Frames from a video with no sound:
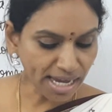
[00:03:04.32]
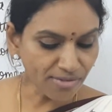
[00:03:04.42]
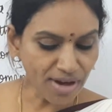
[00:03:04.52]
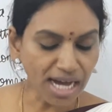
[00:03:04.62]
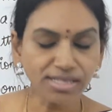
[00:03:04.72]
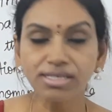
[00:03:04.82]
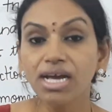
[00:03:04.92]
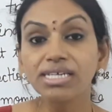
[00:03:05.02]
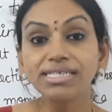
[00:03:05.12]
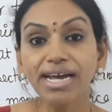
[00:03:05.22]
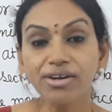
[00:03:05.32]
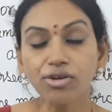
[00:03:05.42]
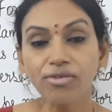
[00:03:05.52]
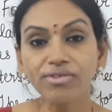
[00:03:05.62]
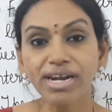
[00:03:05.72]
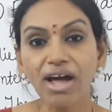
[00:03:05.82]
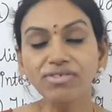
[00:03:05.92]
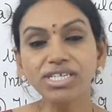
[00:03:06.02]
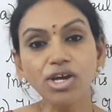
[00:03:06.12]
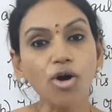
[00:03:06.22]
have asked, center of
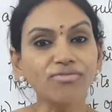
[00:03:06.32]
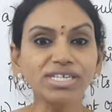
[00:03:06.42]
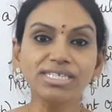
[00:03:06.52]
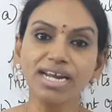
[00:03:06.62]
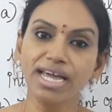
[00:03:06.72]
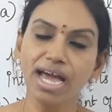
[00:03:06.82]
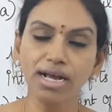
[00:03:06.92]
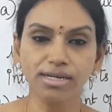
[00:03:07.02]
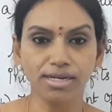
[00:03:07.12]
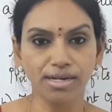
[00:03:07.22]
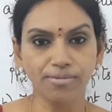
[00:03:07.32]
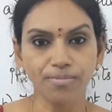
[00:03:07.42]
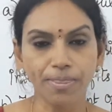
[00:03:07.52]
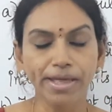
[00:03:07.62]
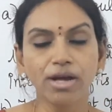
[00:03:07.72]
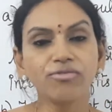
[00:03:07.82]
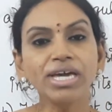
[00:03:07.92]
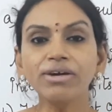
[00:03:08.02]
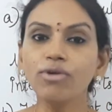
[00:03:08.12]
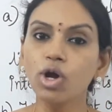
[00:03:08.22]
gravity of a triangle. We
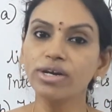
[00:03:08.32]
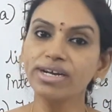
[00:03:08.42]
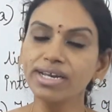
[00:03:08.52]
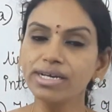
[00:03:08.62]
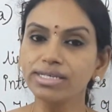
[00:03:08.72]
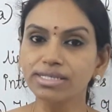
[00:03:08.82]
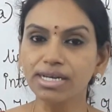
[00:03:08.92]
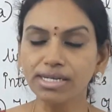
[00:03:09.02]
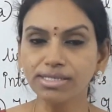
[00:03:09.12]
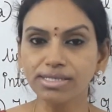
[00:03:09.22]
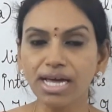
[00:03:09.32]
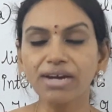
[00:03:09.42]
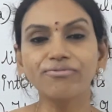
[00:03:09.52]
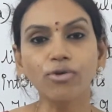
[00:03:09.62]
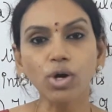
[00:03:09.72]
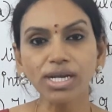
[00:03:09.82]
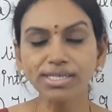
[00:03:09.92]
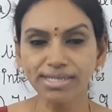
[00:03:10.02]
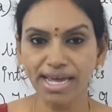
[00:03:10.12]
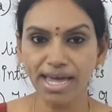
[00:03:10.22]
have already discussed that for
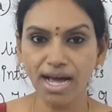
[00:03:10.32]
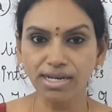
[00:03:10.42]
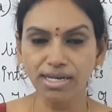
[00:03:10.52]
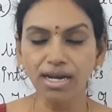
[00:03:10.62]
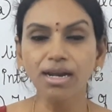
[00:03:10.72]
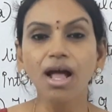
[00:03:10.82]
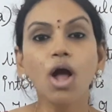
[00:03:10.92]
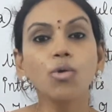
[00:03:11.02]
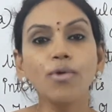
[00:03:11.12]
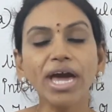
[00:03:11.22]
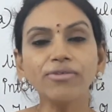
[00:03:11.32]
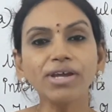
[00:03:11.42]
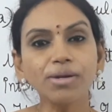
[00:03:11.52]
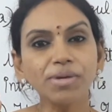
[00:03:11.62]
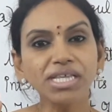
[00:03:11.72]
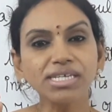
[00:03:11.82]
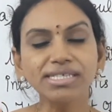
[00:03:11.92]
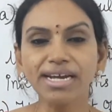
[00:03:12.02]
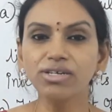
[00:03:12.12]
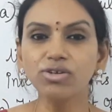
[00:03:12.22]
a triangle, where will be the
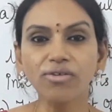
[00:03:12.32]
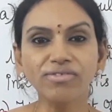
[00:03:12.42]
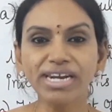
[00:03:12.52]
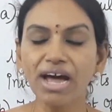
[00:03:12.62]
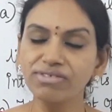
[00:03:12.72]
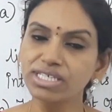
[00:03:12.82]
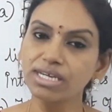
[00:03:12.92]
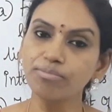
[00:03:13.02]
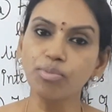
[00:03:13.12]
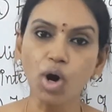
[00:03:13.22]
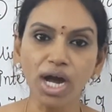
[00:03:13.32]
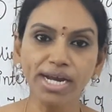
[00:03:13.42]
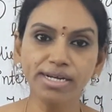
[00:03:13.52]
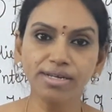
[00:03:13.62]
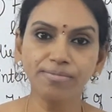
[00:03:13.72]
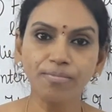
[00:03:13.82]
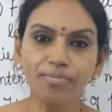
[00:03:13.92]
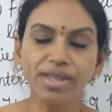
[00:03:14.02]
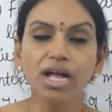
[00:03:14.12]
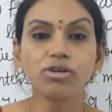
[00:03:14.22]
center of gravity point?
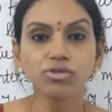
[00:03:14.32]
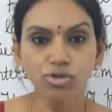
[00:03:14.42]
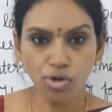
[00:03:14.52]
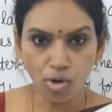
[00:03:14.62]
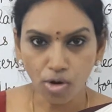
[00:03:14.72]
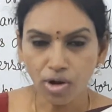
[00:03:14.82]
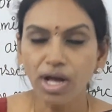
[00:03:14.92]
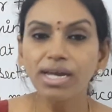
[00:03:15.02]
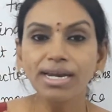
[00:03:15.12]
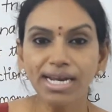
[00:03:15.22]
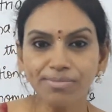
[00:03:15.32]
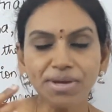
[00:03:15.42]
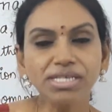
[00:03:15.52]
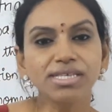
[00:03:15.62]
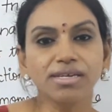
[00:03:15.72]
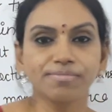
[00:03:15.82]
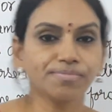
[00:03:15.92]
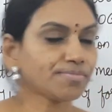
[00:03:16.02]
So let me see.